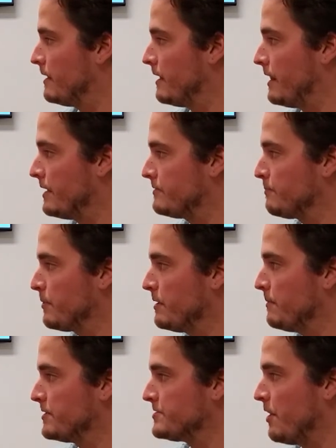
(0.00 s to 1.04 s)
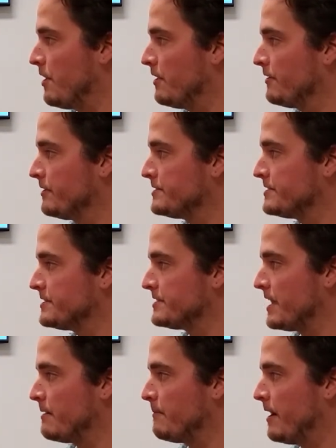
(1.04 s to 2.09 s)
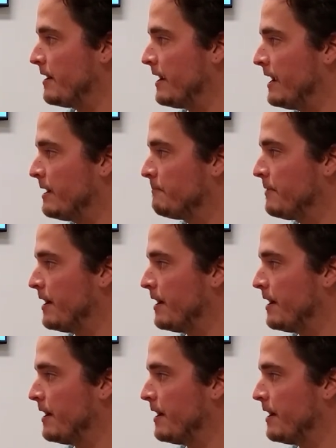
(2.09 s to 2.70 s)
That's pretty much all there is to say about amp.